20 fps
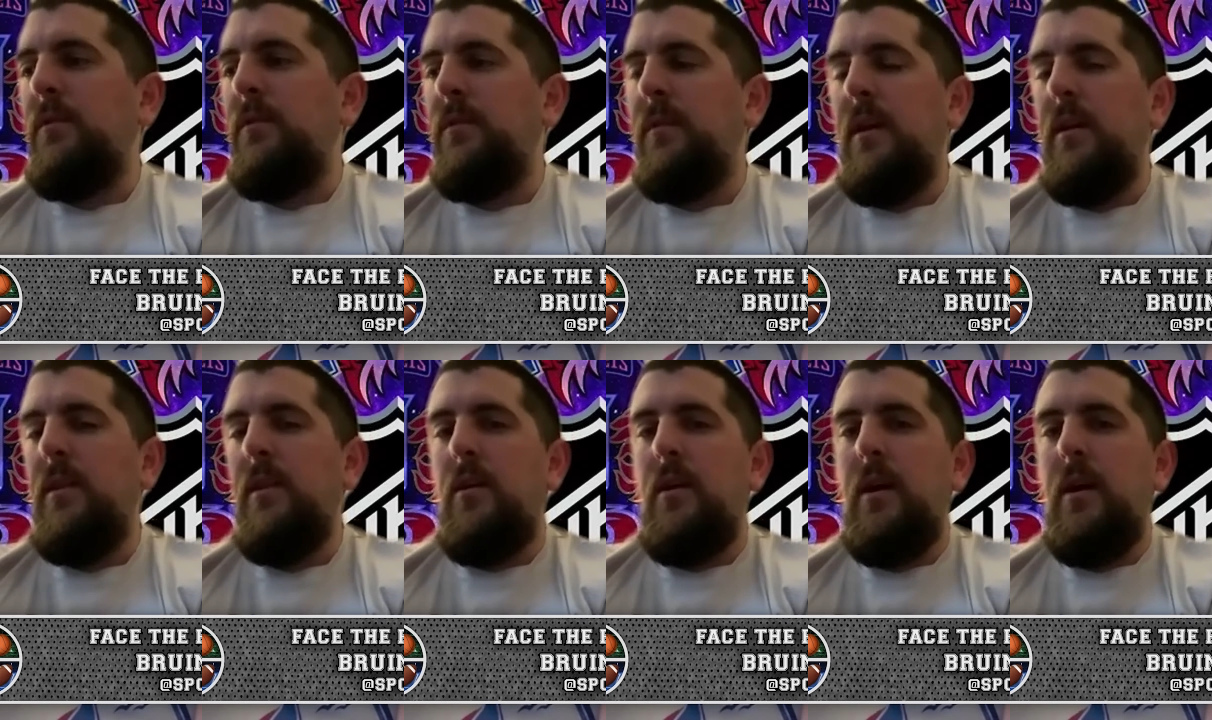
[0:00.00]

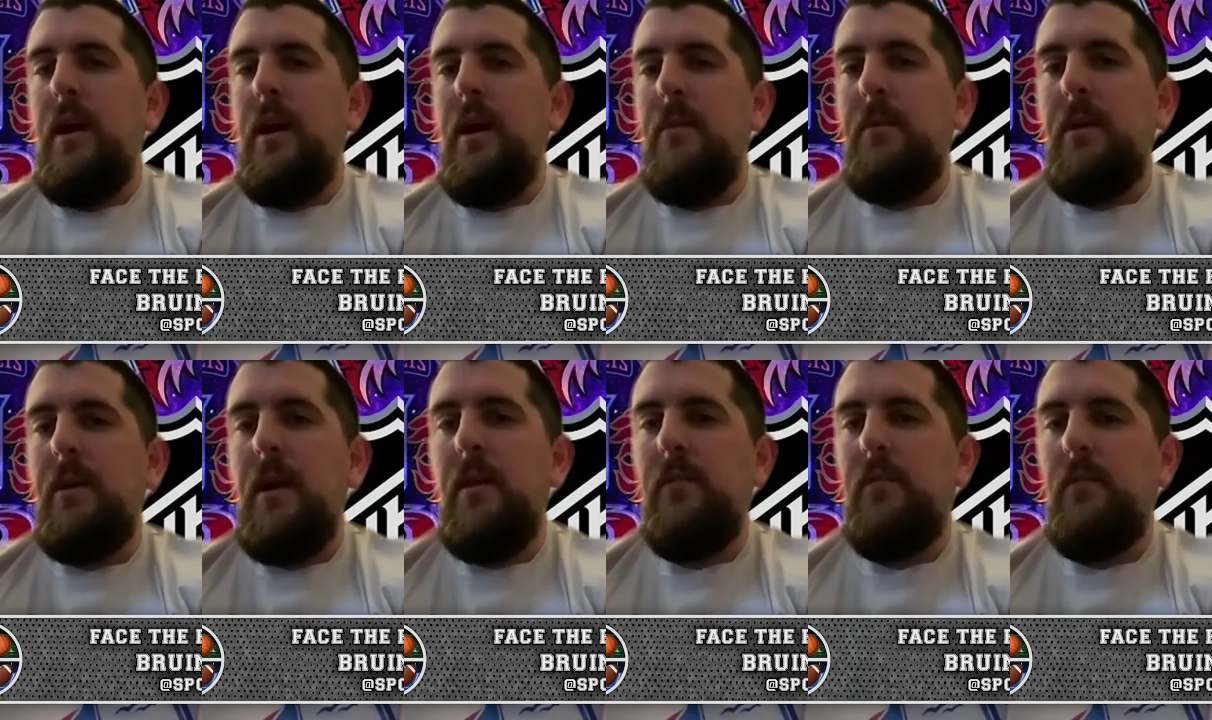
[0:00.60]
say though, I am
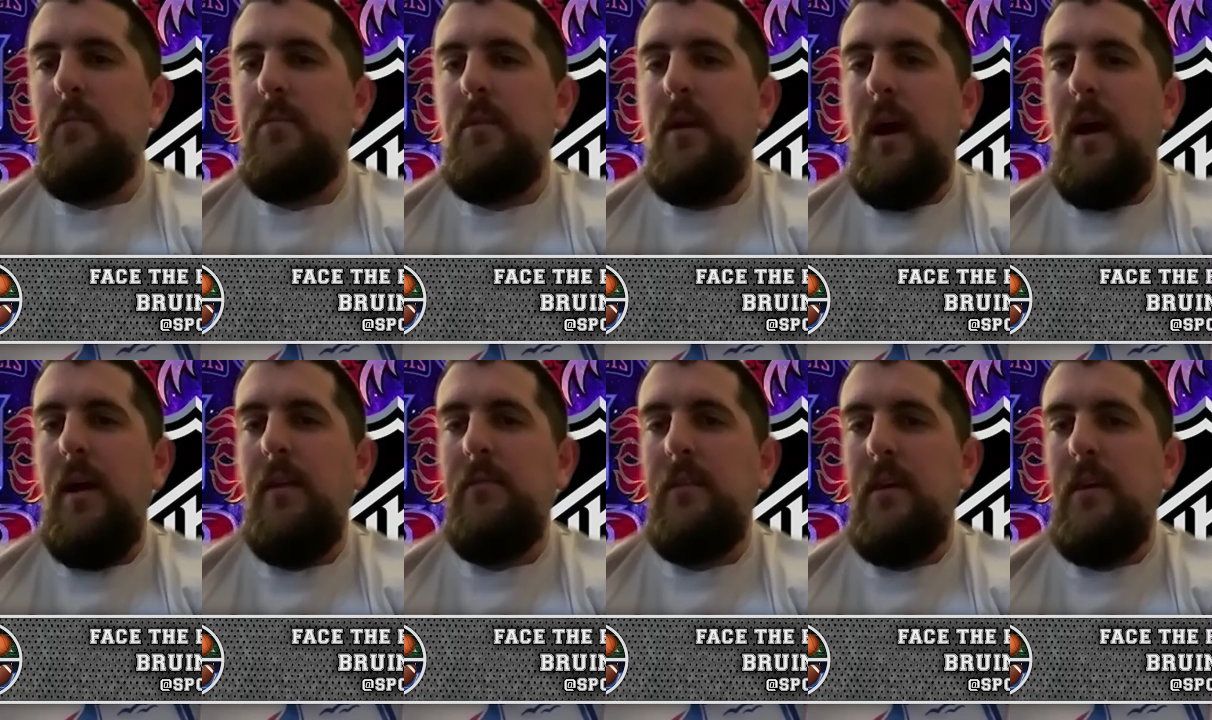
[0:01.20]
kind of
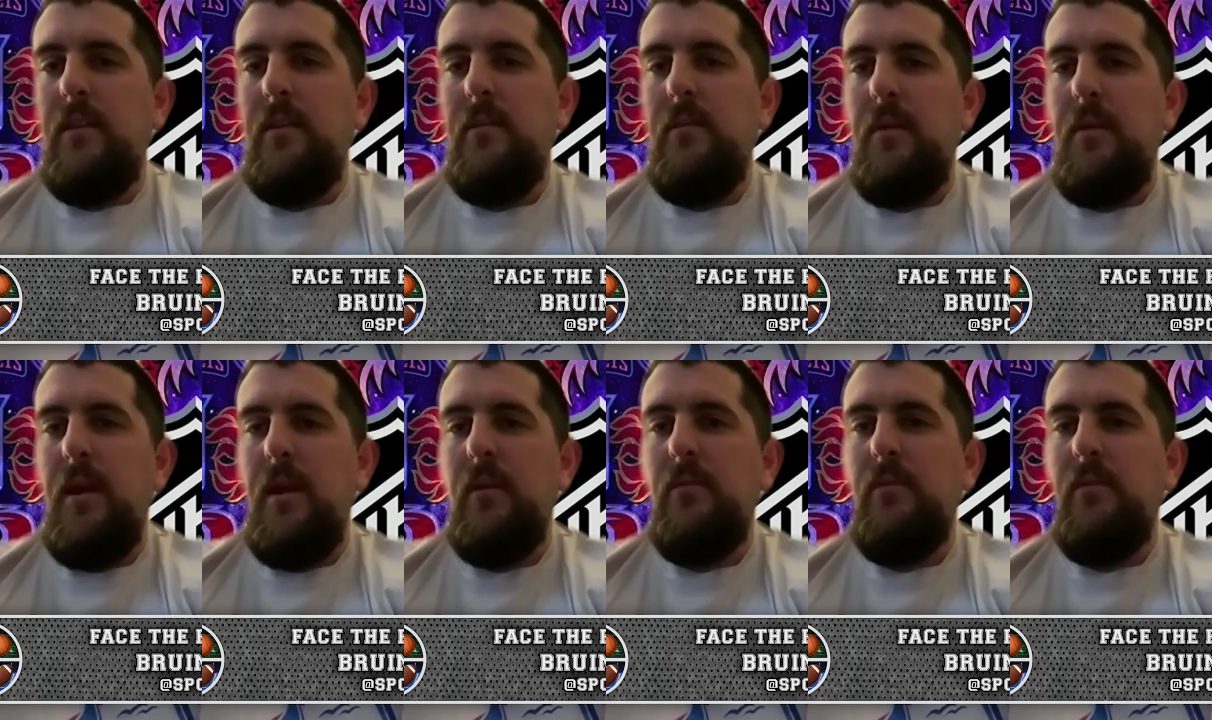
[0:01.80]
surprised that the
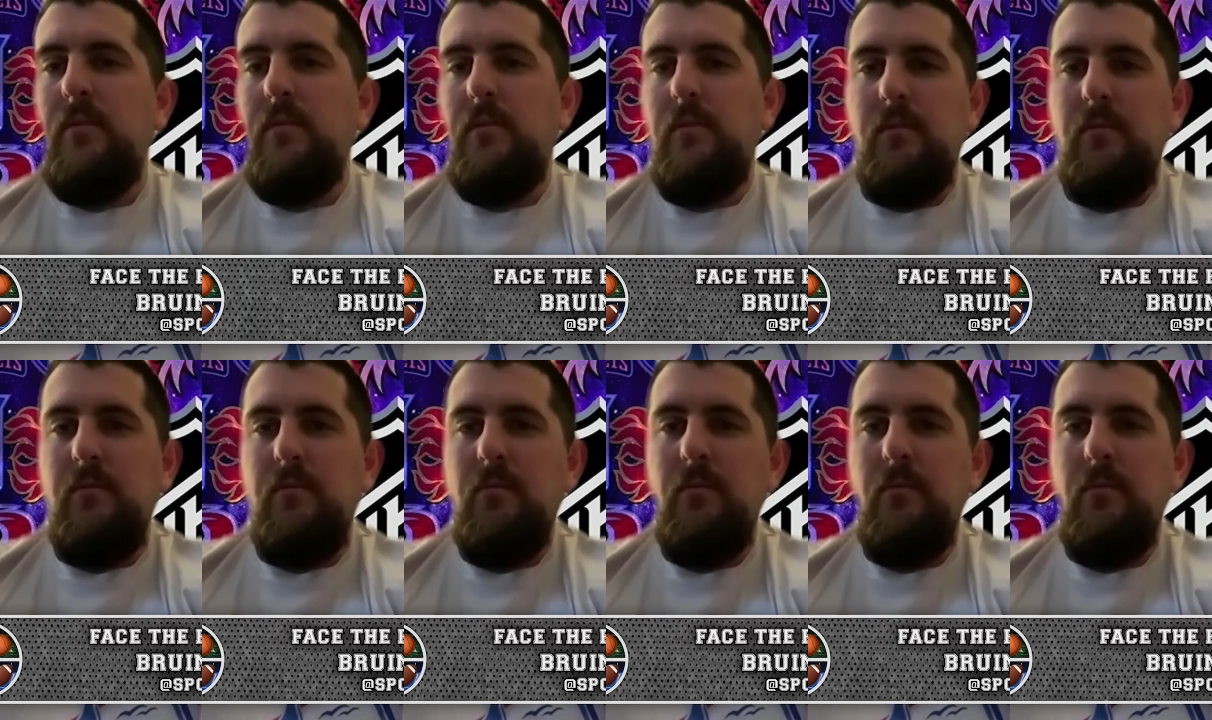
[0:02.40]
Penguins